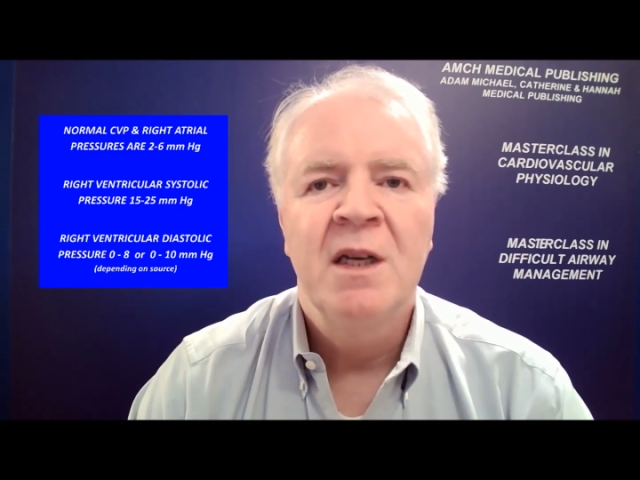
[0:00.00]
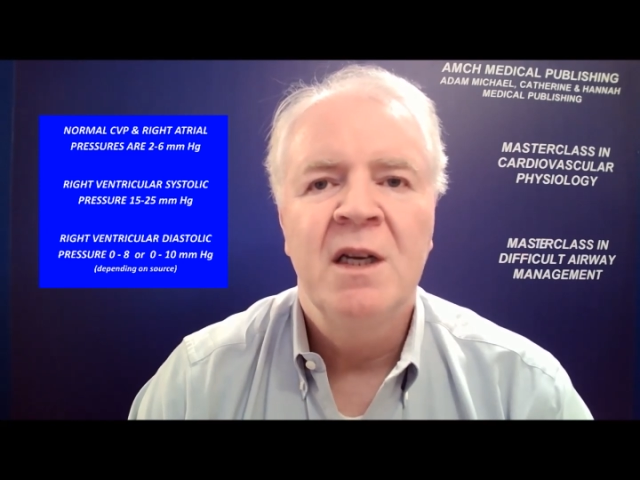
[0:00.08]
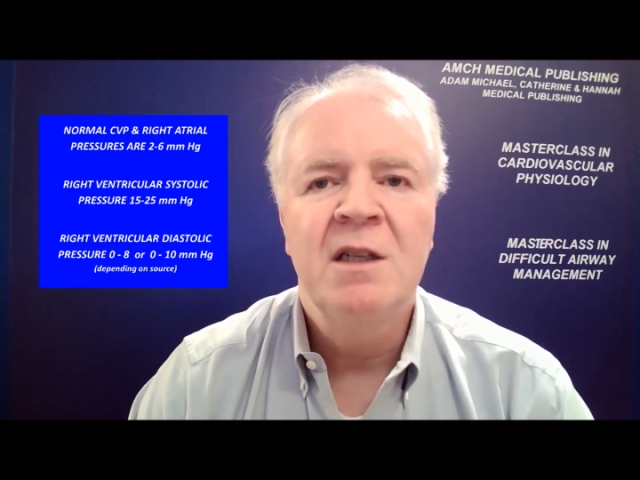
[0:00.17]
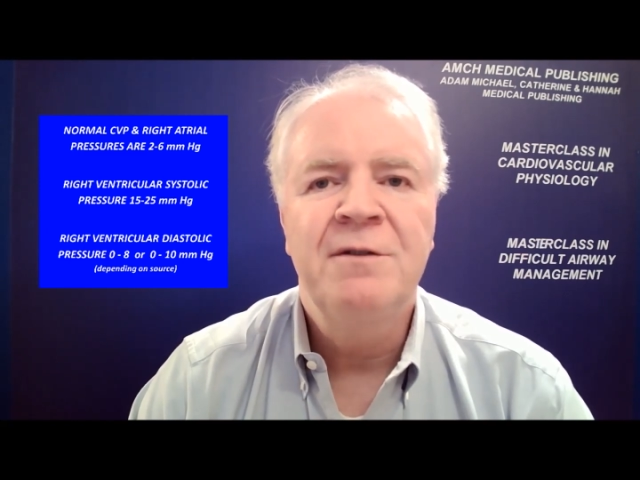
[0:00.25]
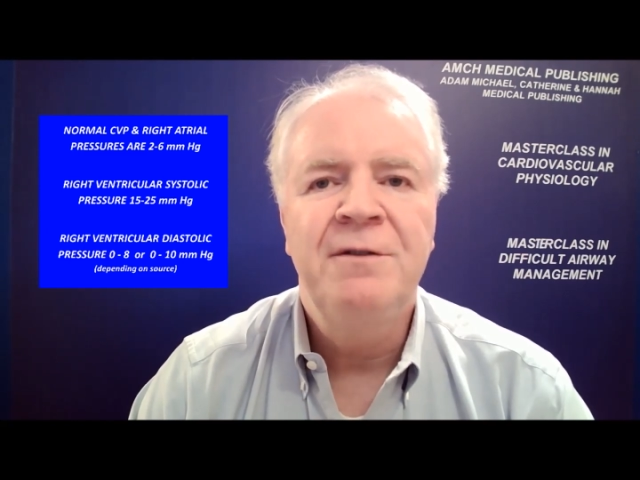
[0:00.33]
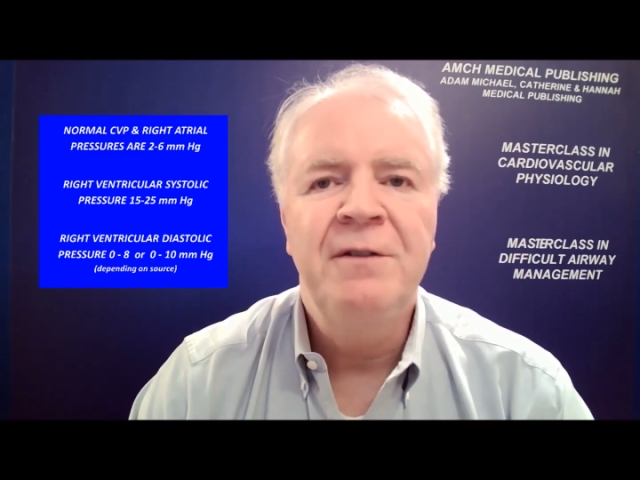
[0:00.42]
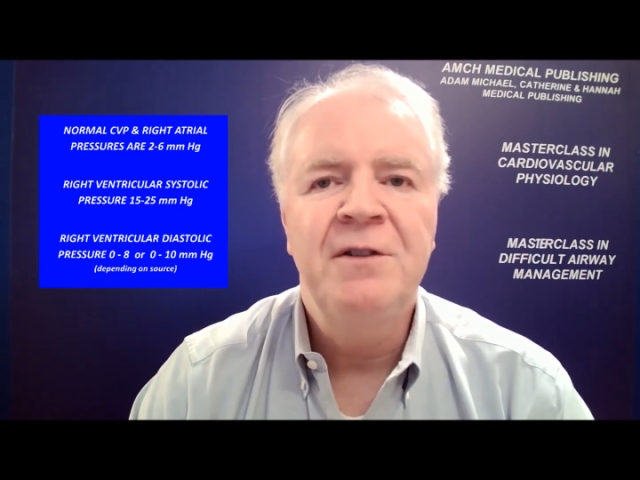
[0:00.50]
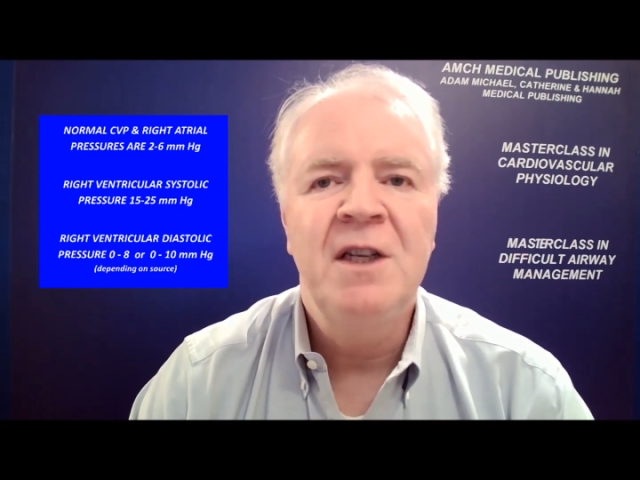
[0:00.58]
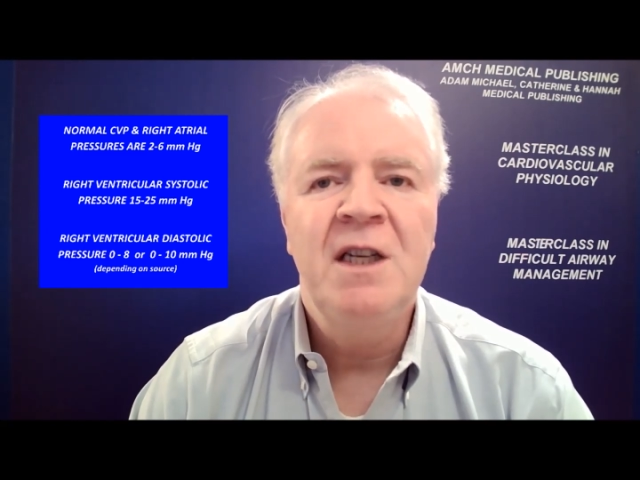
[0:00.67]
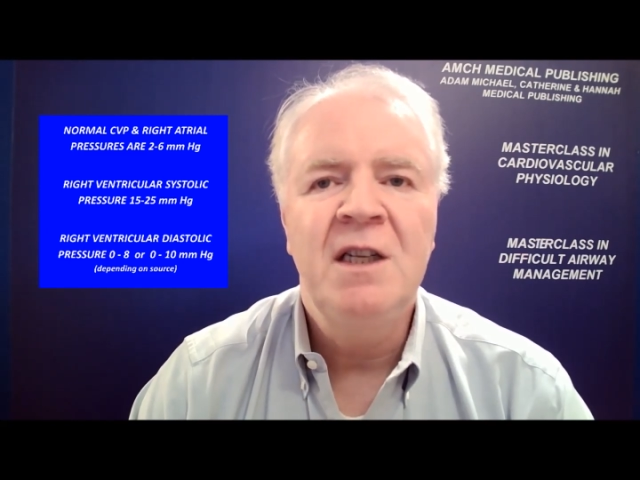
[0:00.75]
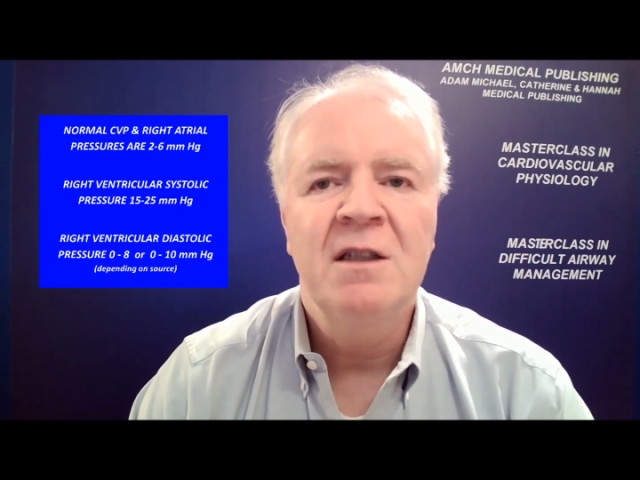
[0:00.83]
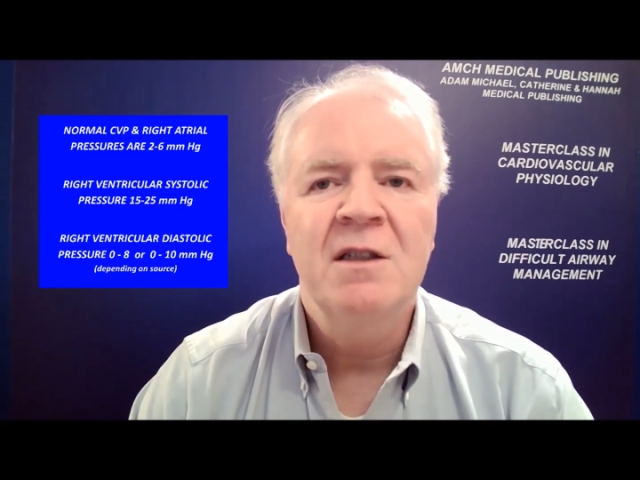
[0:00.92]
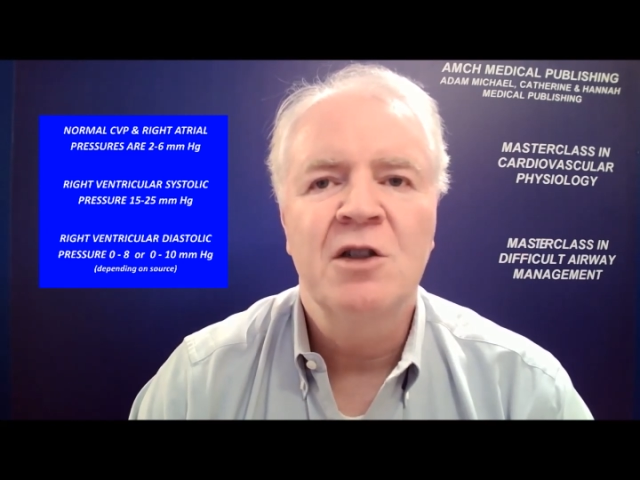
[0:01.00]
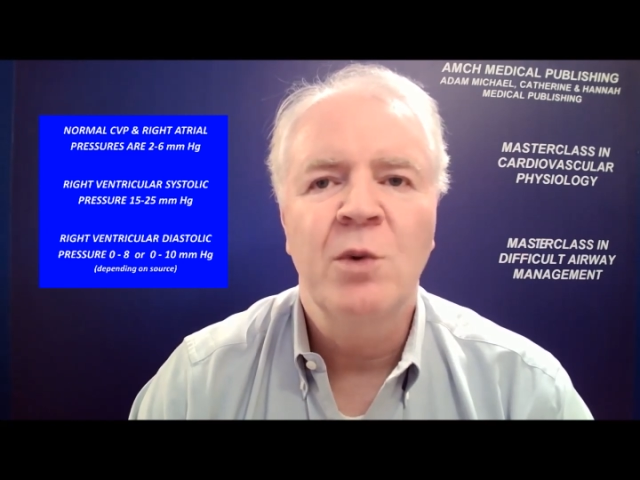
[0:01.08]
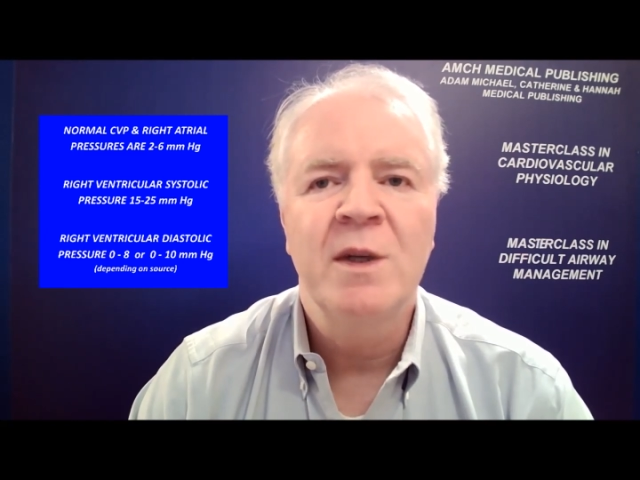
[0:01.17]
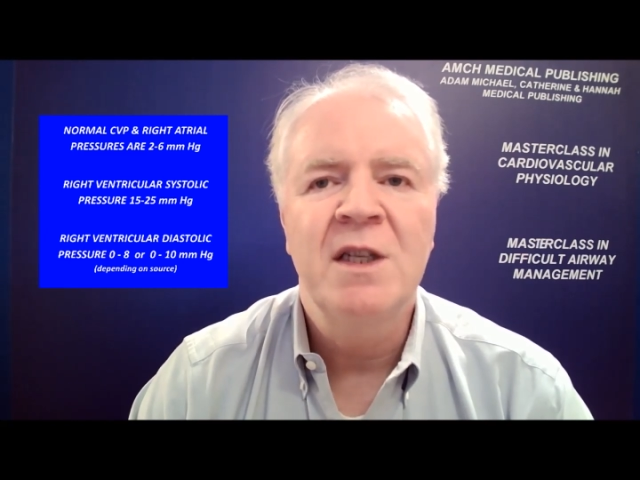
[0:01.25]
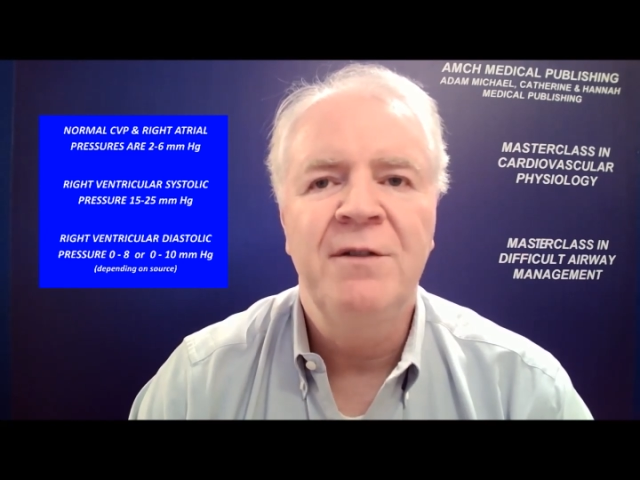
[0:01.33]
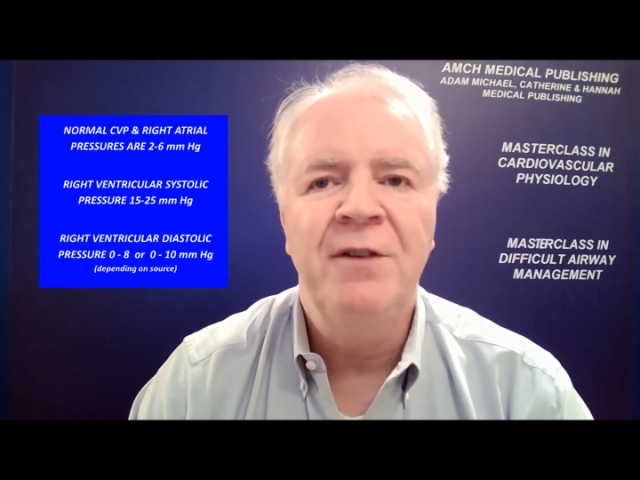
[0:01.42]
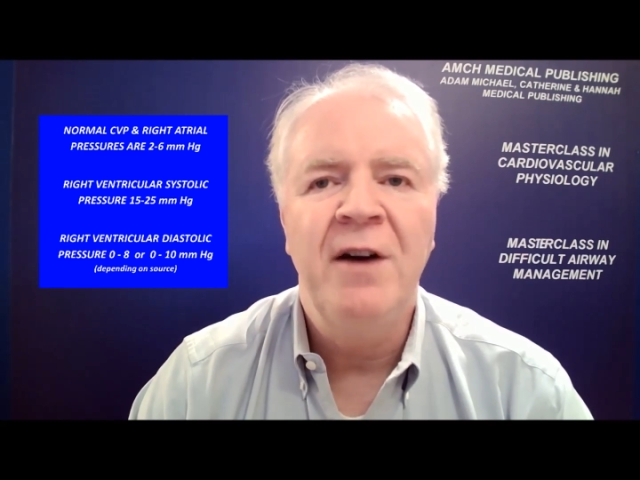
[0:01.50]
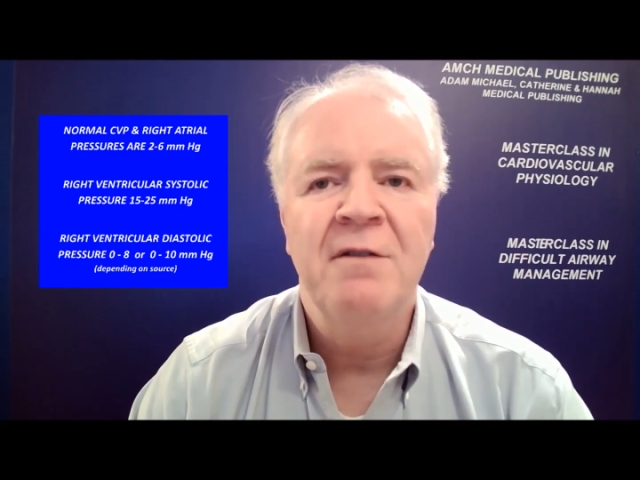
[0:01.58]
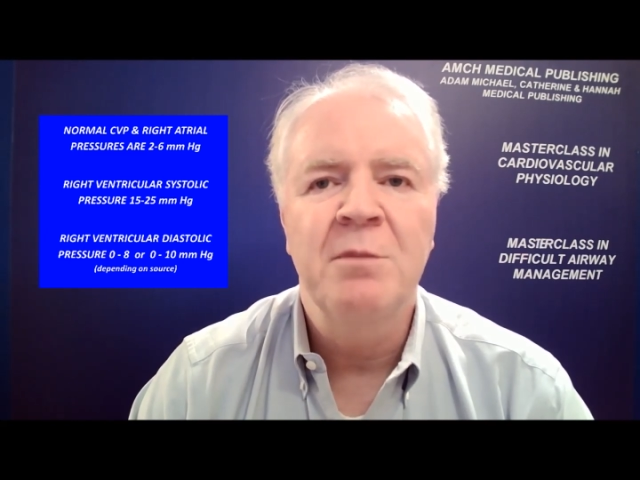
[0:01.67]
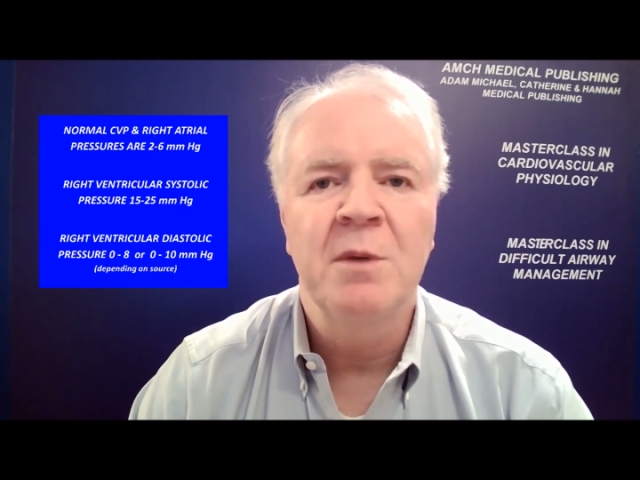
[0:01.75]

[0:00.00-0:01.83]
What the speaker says: is 15 to 25